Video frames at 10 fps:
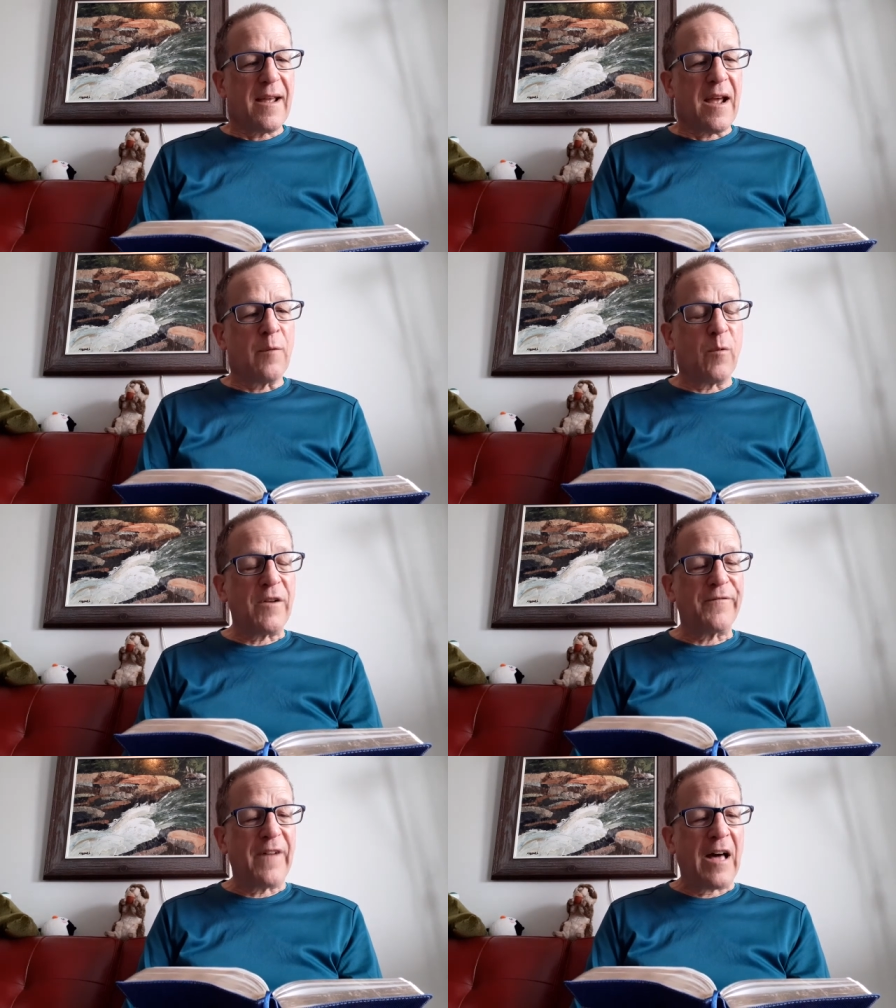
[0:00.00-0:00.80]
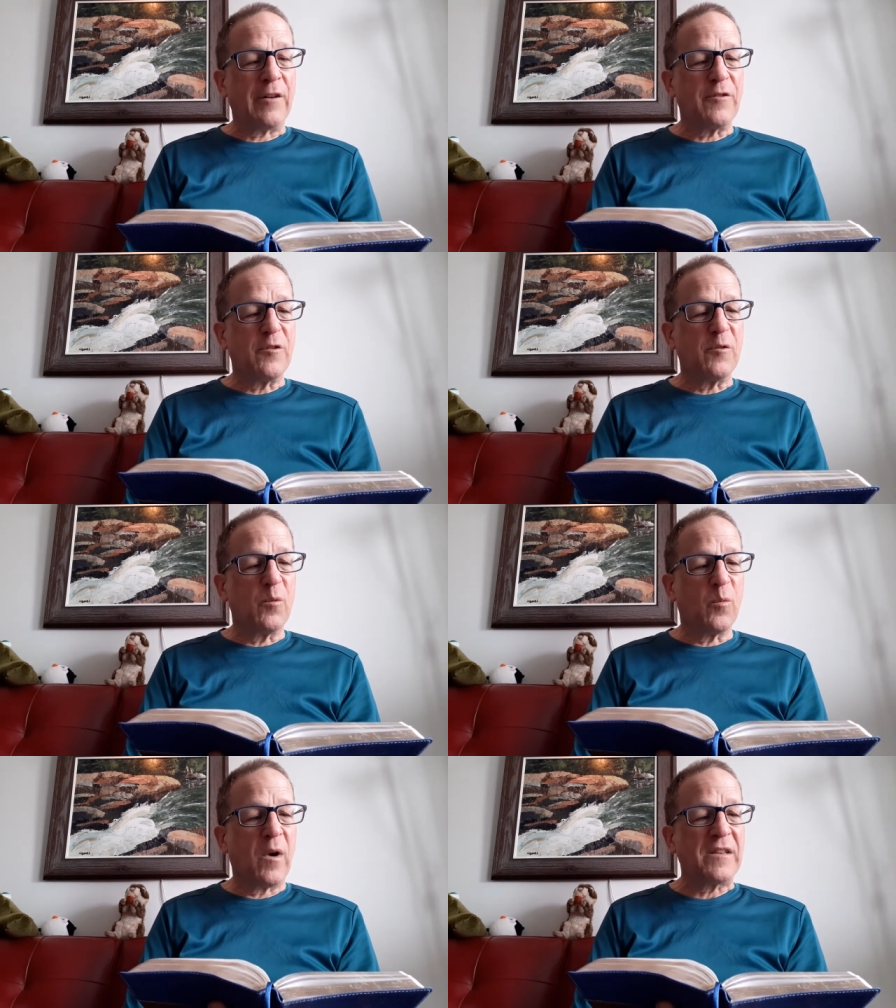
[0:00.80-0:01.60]
And what
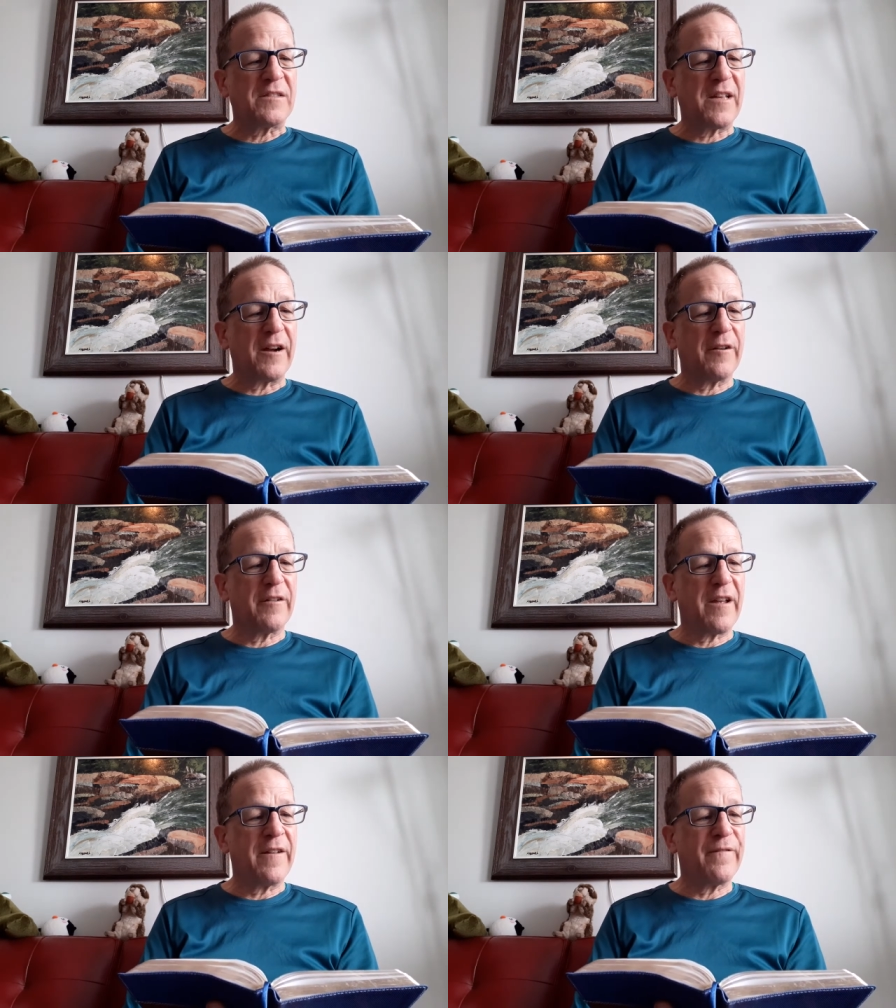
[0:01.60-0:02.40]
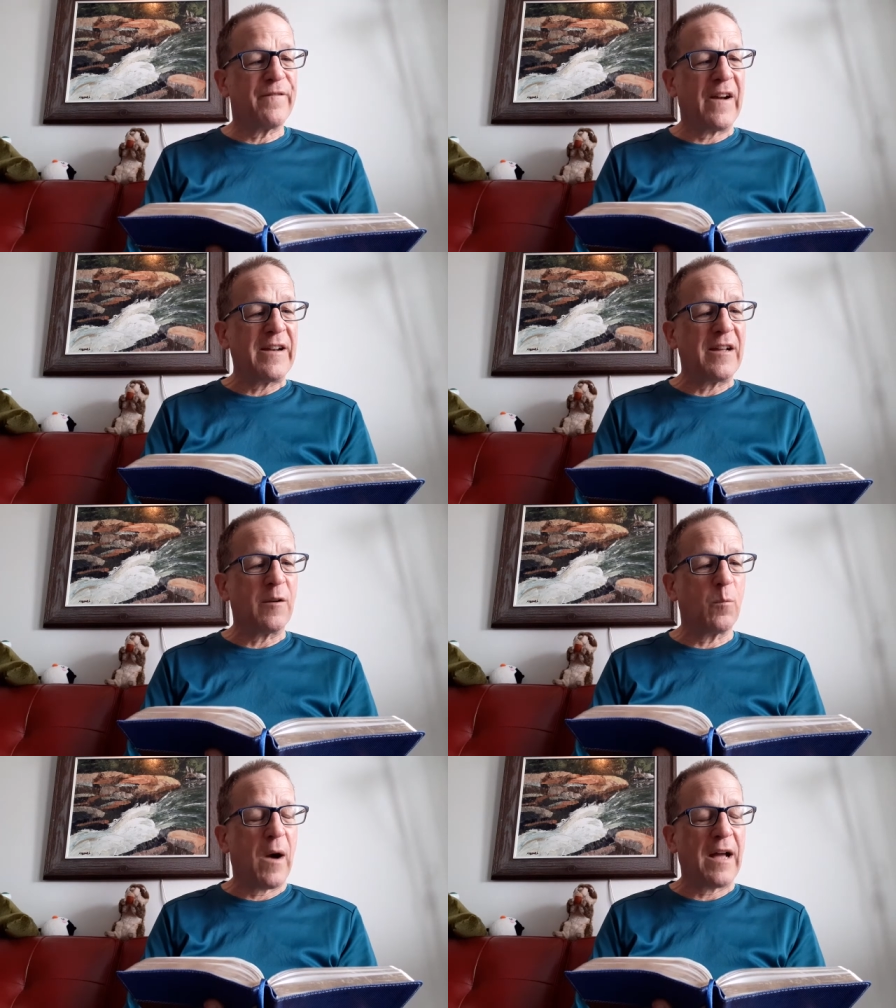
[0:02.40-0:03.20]
value was there in
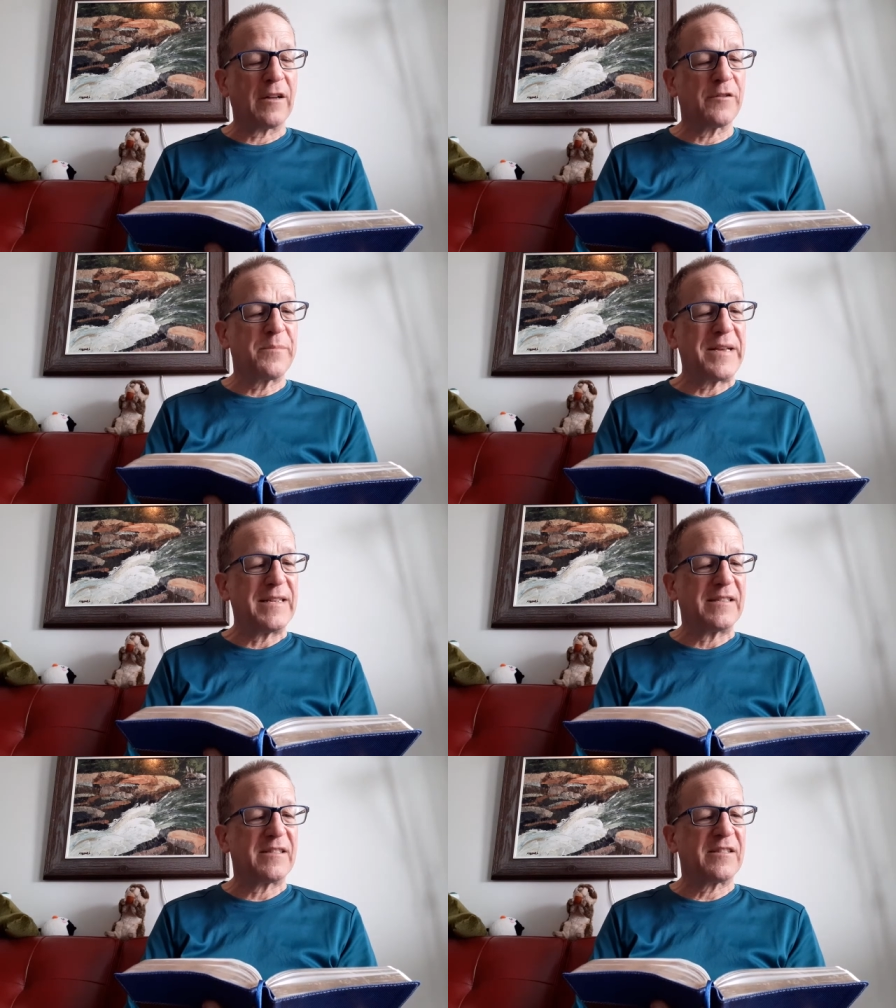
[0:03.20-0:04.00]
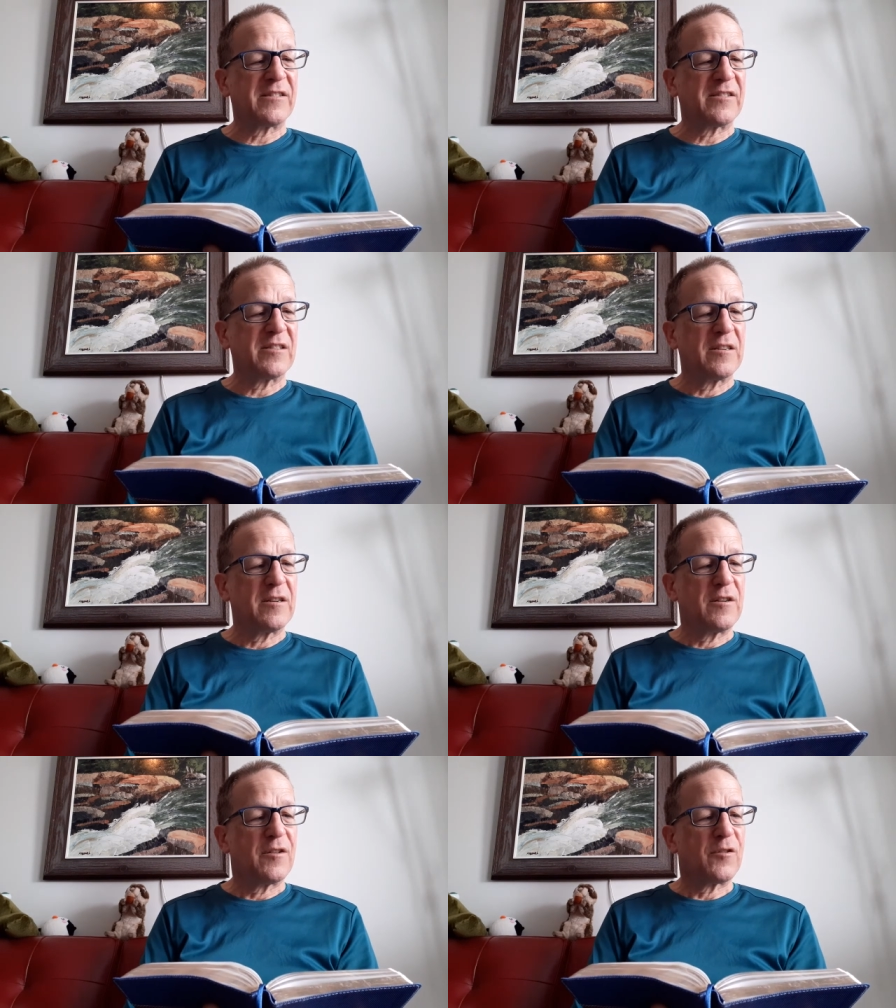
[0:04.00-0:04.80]
fighting wild beasts,
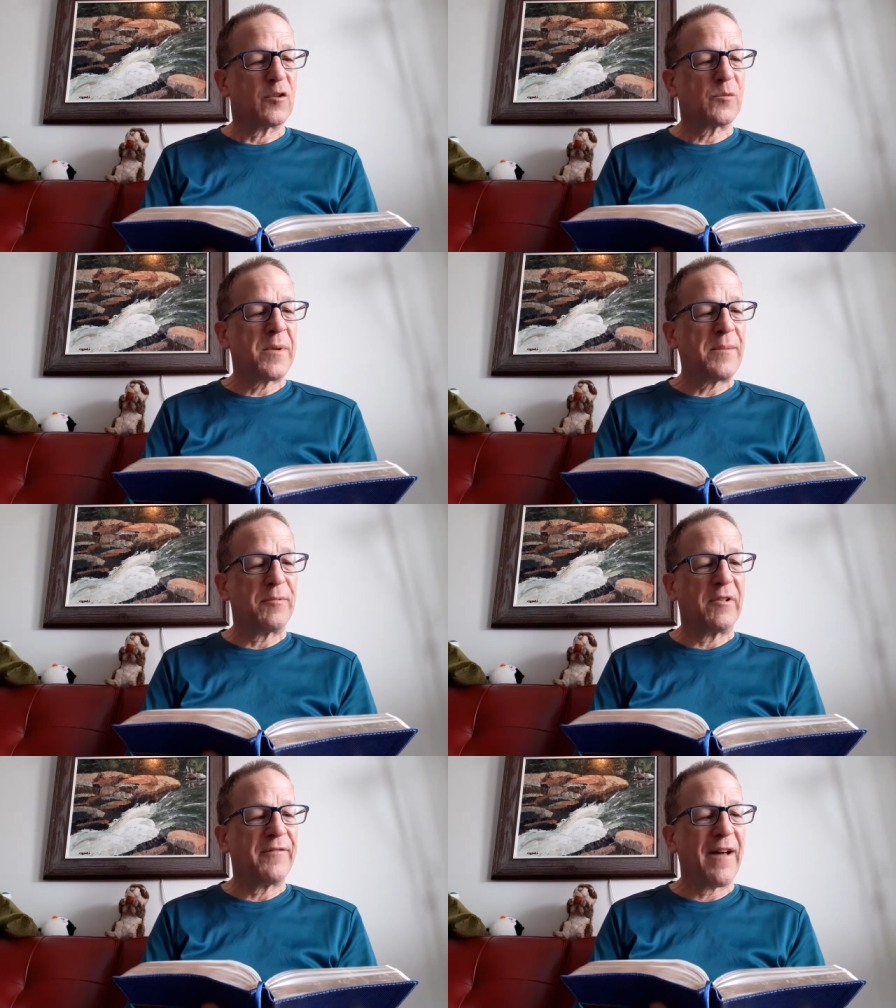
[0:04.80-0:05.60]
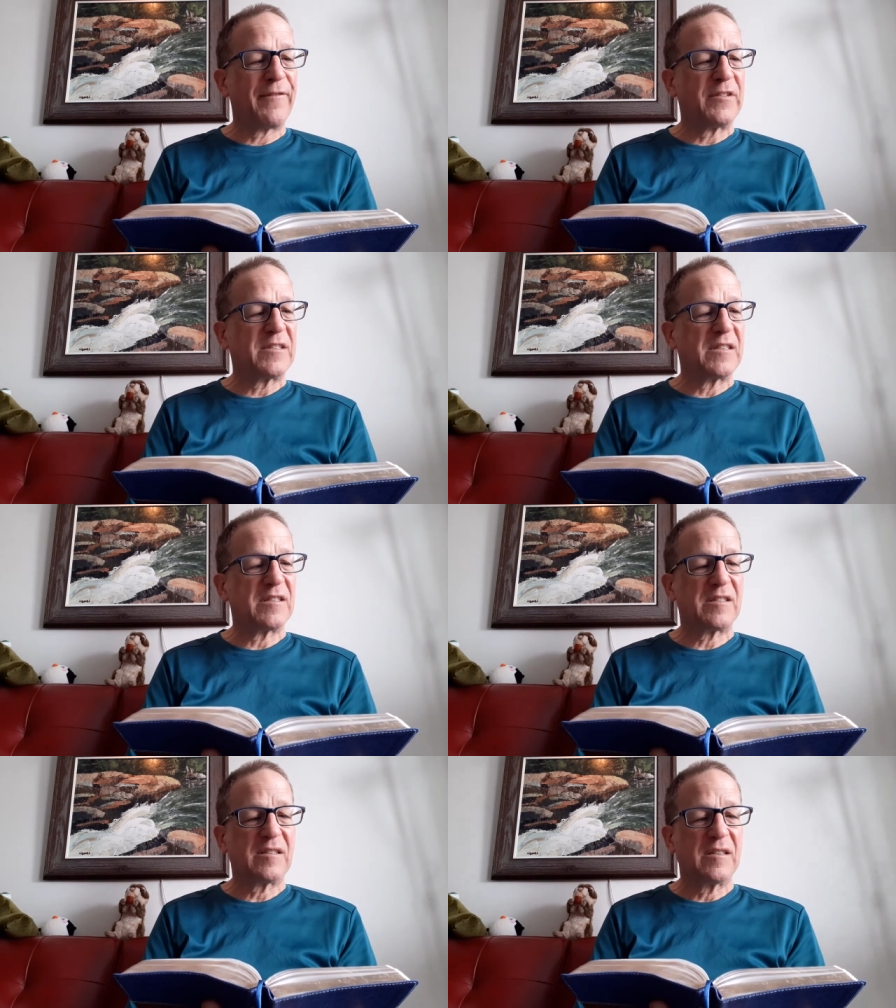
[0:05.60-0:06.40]
those people of
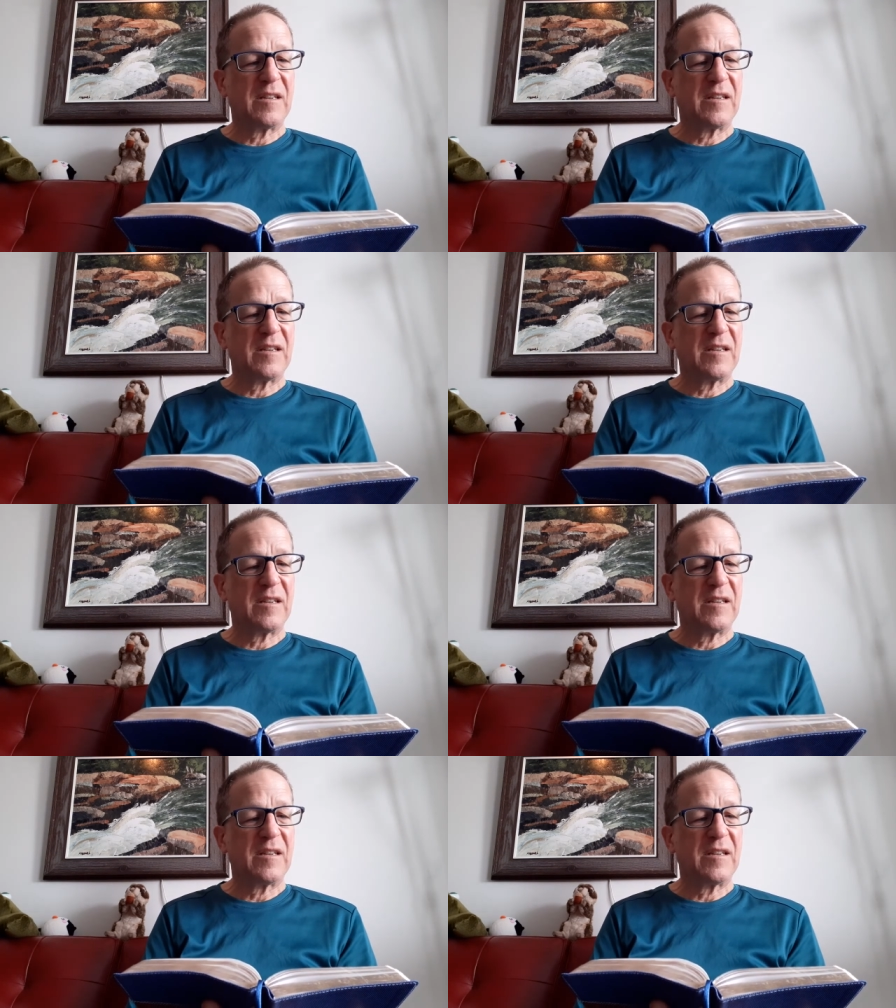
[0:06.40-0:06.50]
Ephesus,